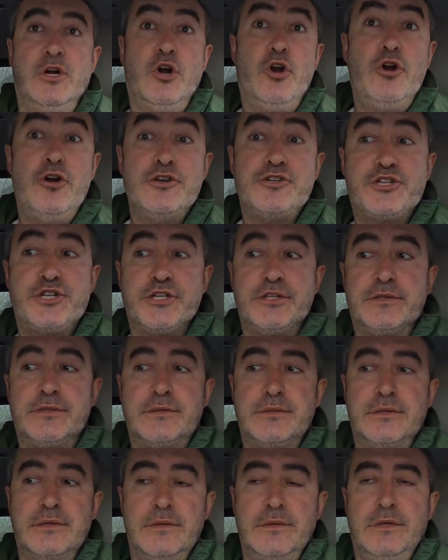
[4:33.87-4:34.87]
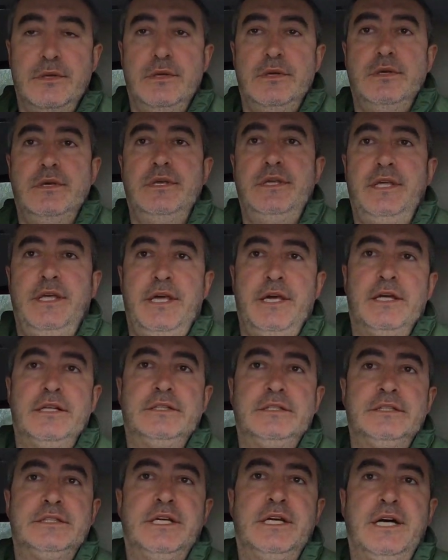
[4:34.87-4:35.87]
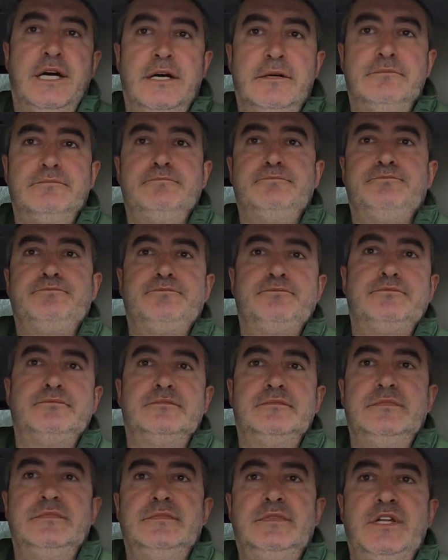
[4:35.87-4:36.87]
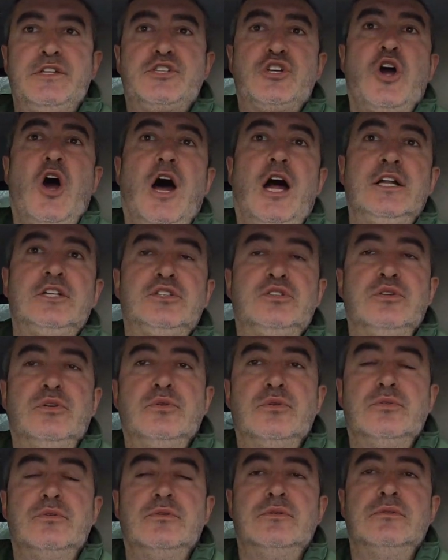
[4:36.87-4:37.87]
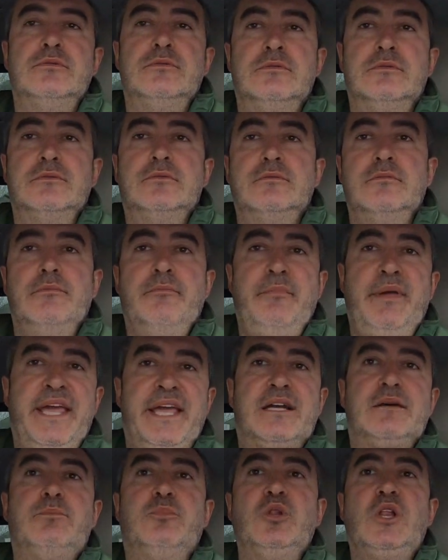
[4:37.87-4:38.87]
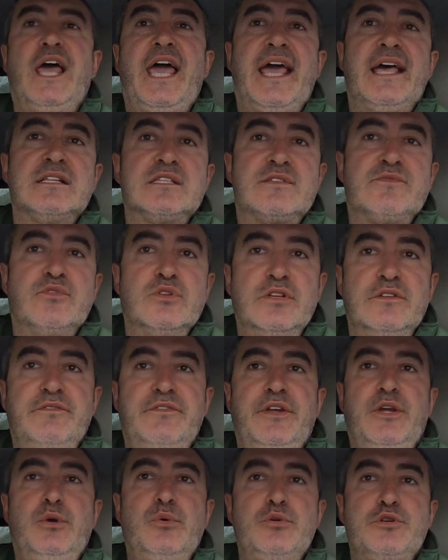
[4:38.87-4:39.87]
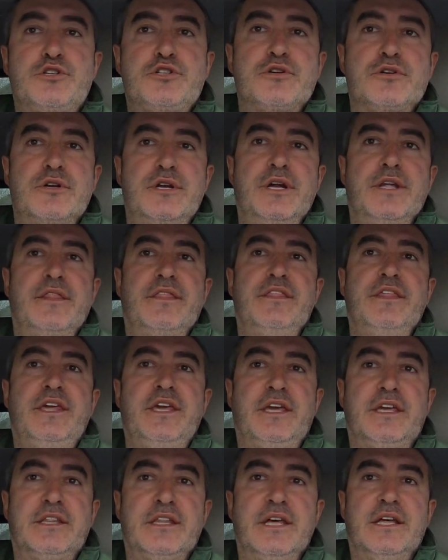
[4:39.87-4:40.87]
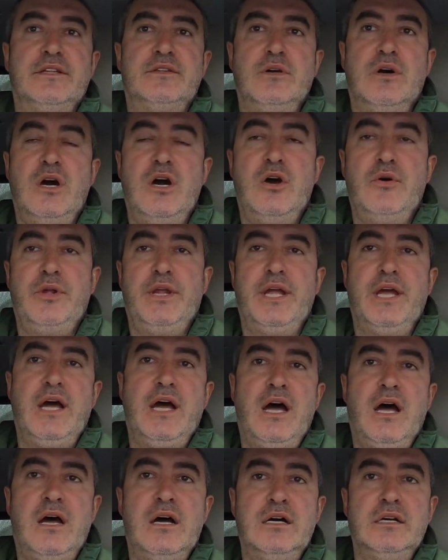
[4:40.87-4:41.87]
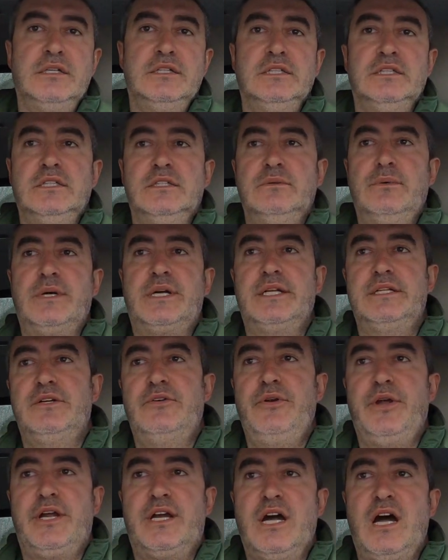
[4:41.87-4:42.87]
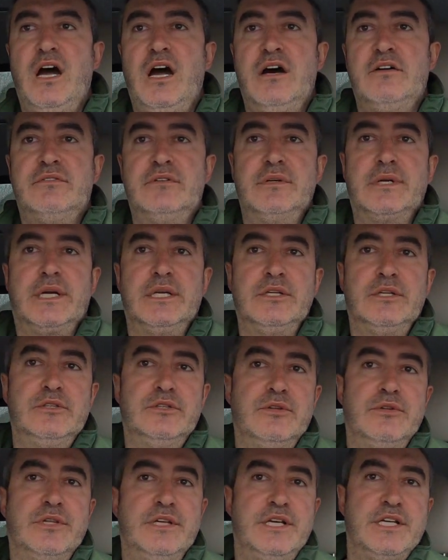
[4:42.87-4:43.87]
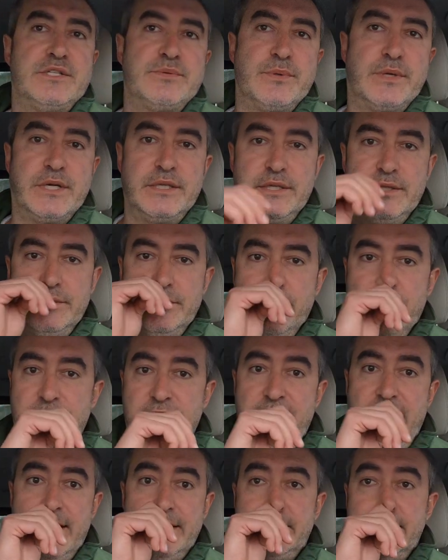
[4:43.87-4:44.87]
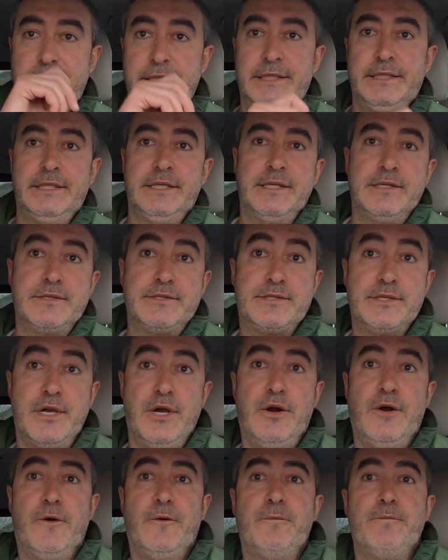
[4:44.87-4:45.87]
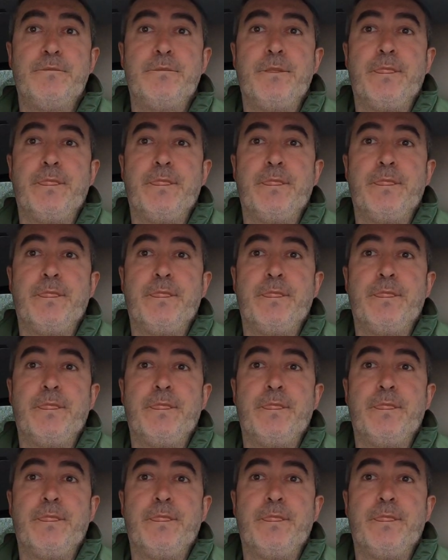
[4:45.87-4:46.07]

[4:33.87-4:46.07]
urgent, and it's hard to make plans for the future and think that, oh yeah, we're gonna recover, we're gonna do this, we're gonna do that. So